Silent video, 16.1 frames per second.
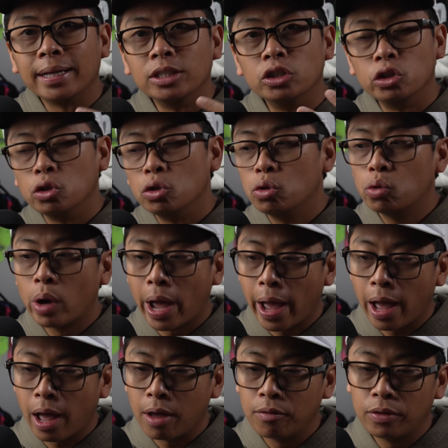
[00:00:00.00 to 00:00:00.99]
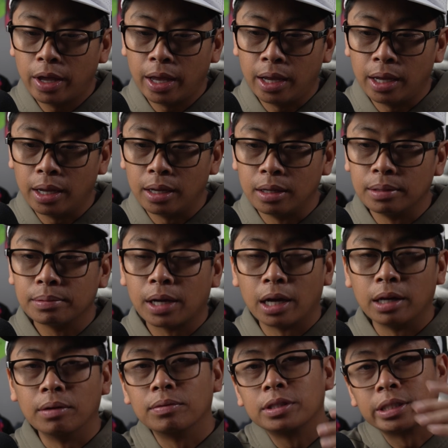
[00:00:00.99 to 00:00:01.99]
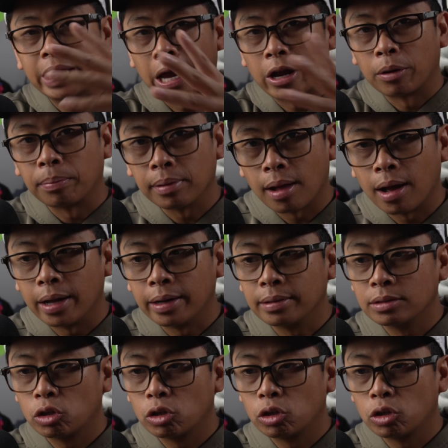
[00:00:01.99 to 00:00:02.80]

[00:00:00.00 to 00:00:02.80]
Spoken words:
do have a kind of scatter plot